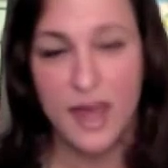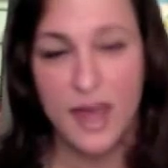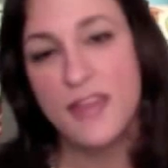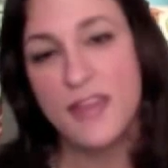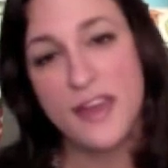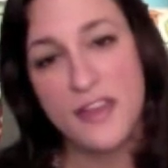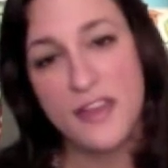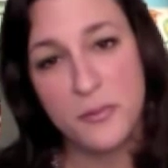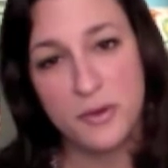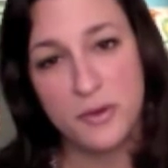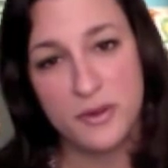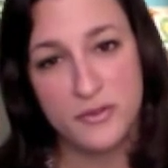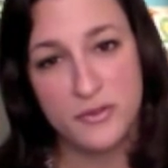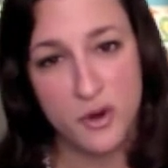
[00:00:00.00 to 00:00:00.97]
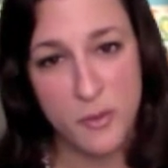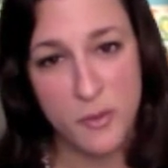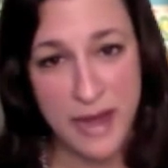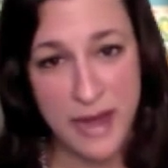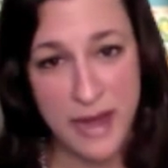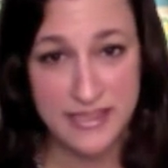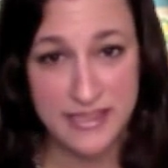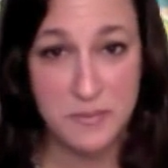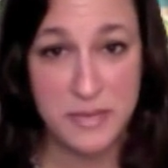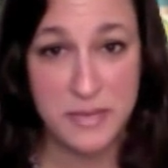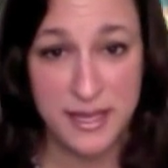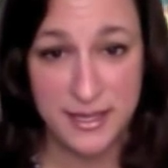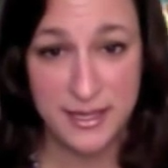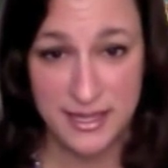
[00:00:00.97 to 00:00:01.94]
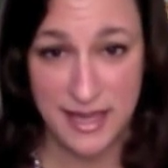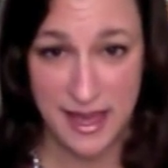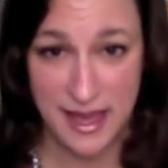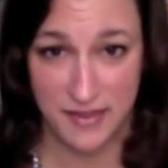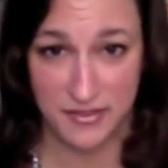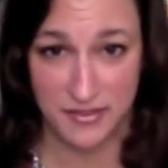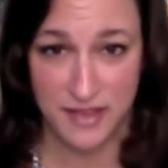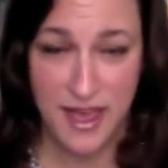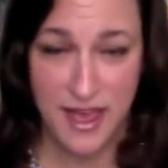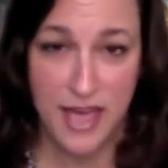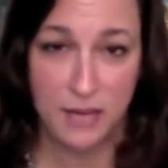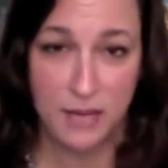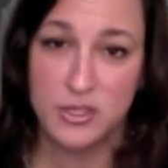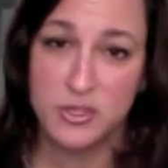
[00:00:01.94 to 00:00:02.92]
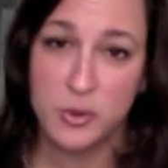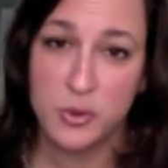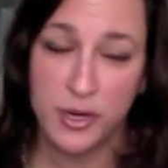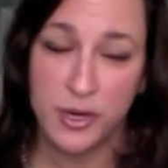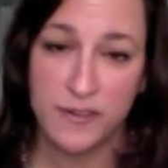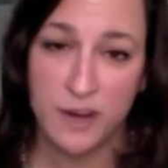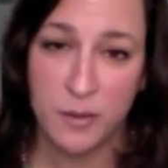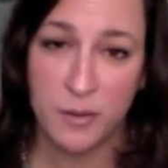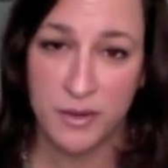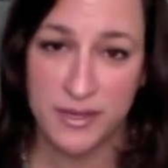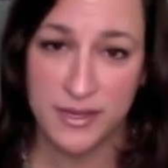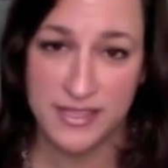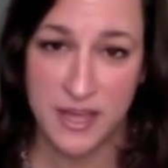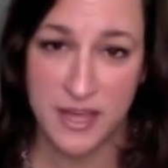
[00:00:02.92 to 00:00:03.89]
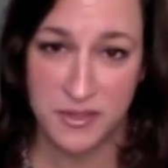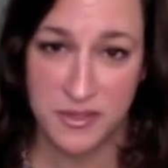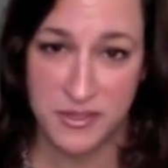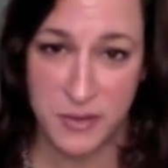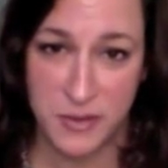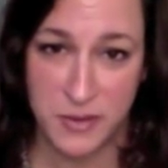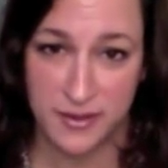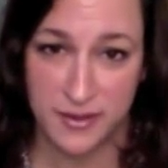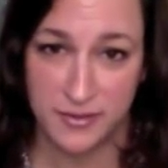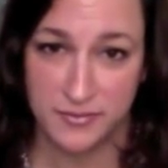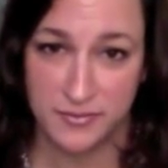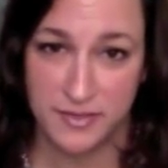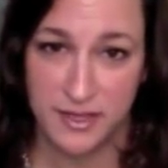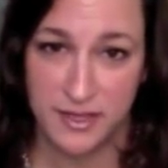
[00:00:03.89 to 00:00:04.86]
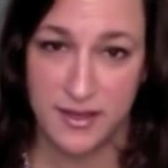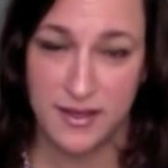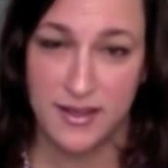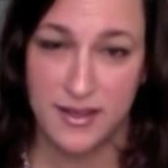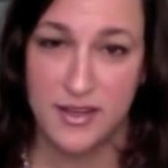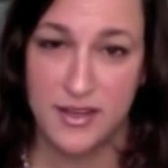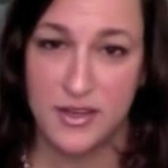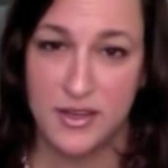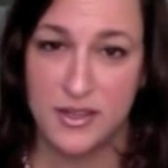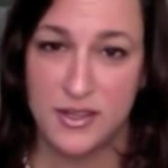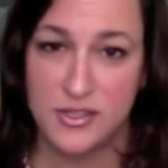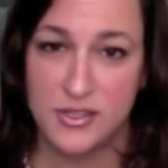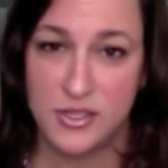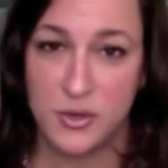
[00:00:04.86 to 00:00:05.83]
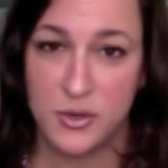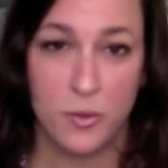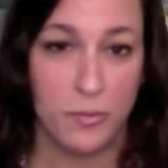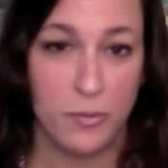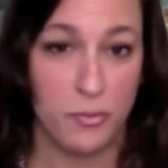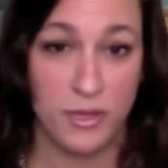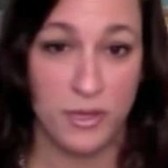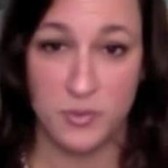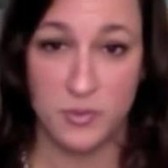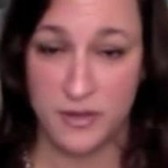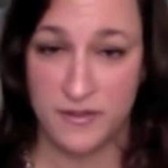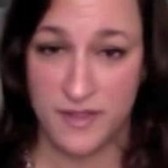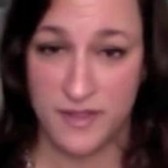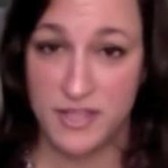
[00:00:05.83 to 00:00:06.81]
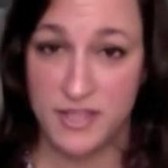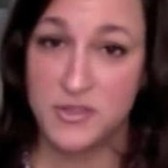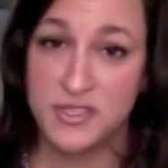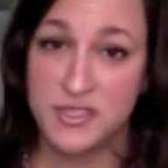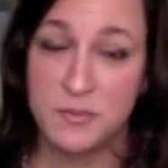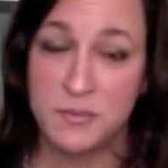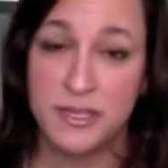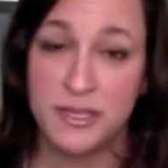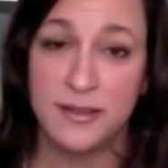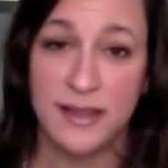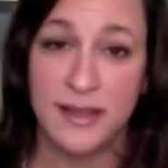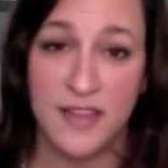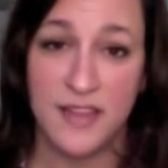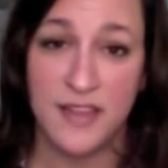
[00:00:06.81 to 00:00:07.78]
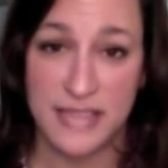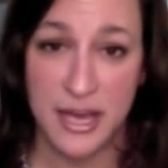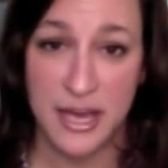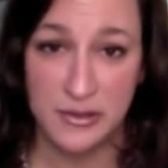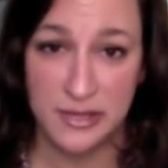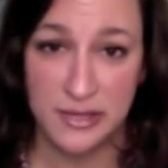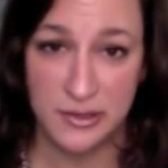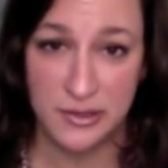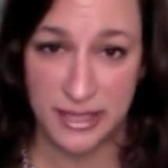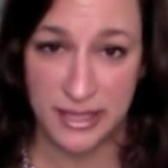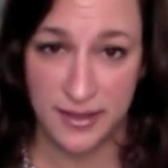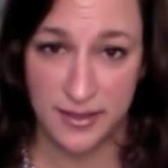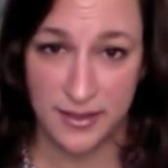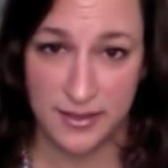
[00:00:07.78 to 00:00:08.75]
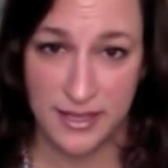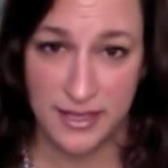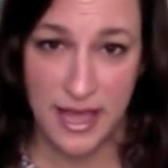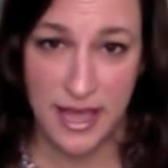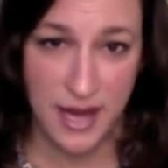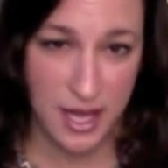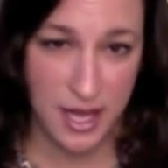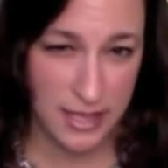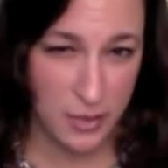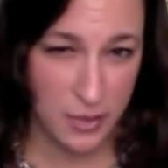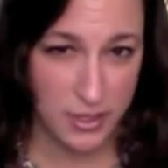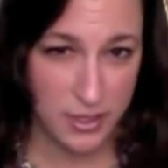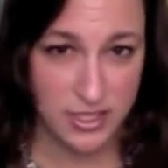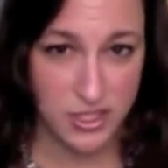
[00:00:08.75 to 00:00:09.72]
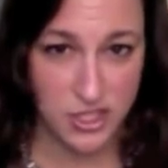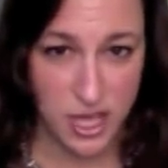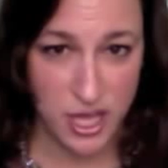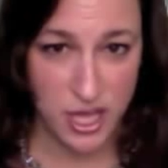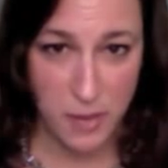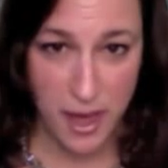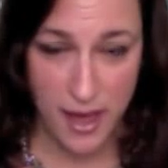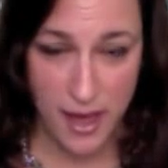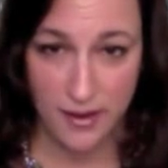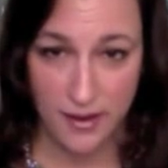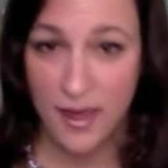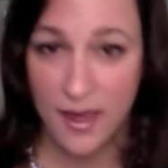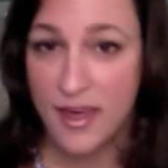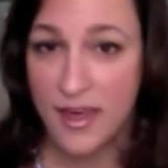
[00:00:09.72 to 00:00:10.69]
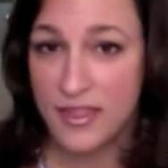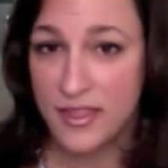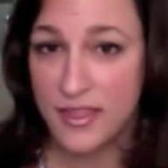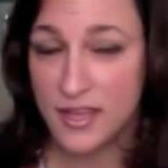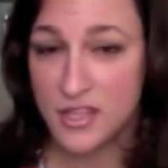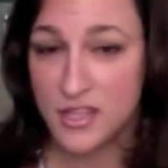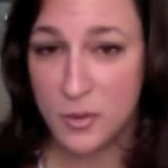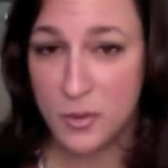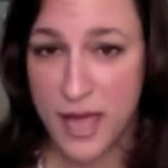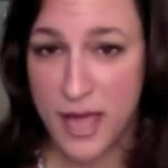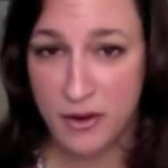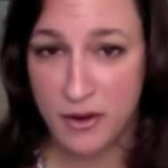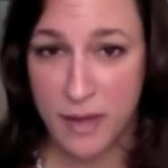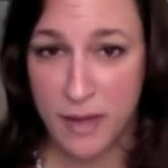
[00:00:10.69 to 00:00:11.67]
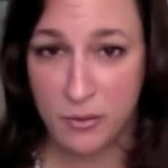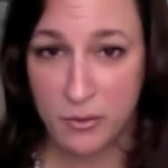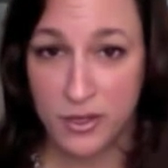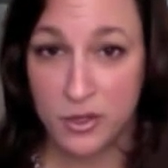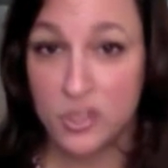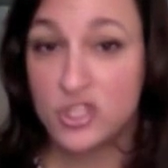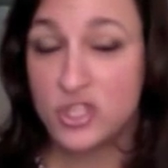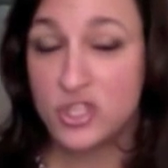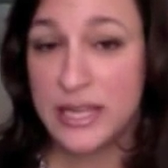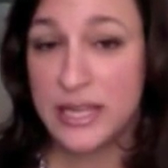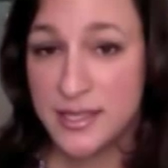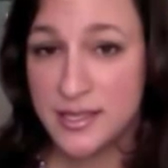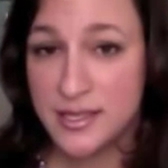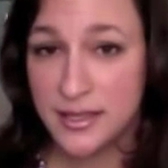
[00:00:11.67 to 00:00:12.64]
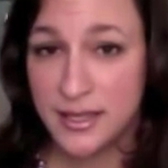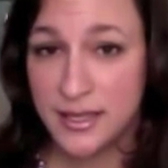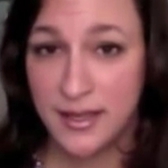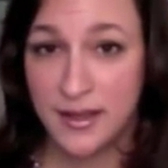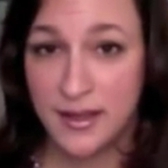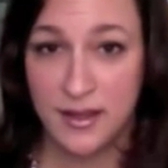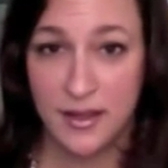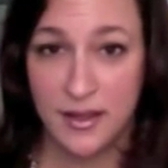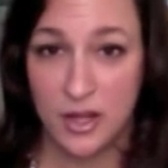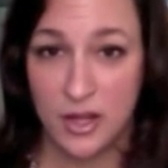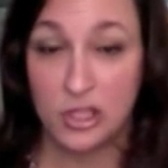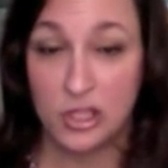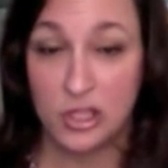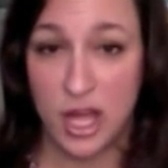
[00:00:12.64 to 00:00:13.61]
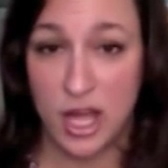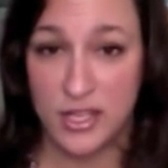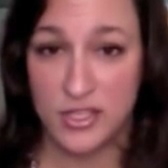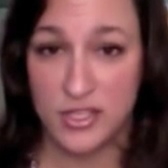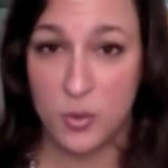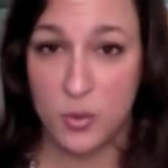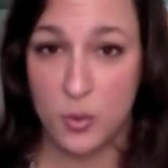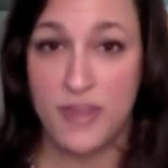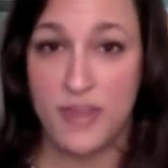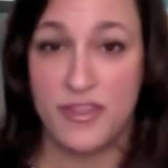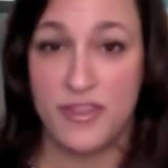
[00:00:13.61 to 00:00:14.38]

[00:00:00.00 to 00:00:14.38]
The other print format is PDF, and a majority of our prints come this way. To print one of these, you simply click on the download link, and unlike when it's a JPEG, the Adobe Acrobat Reader should instantly launch with the